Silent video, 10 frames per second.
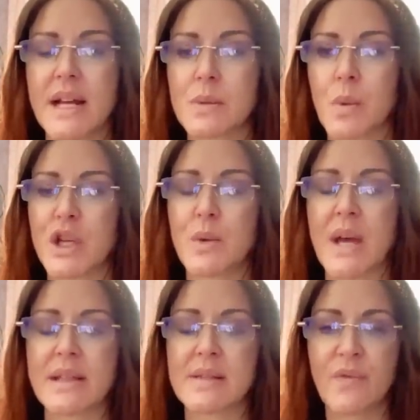That's why you
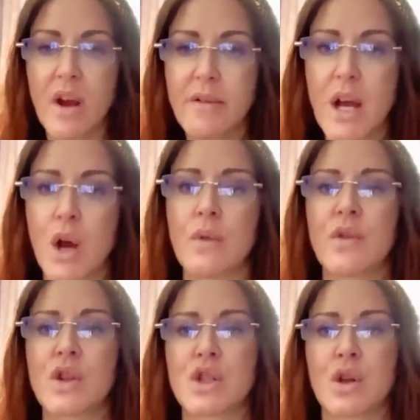get this very
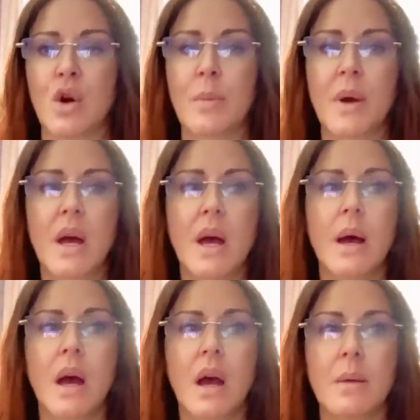over-the-top
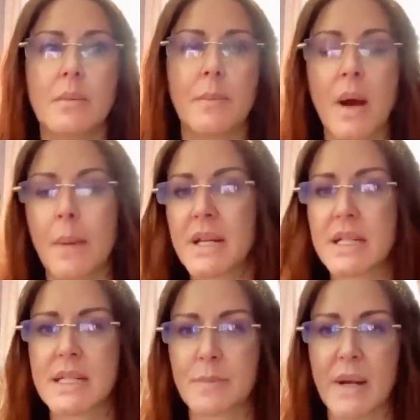
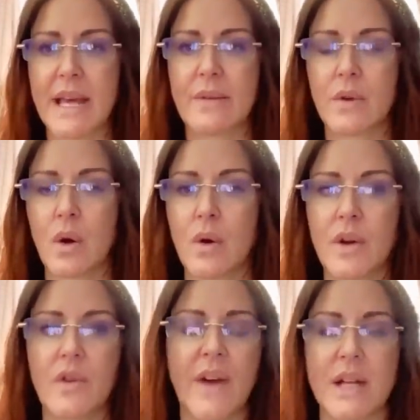public display
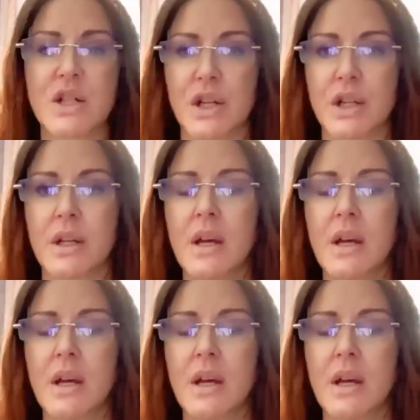of affection.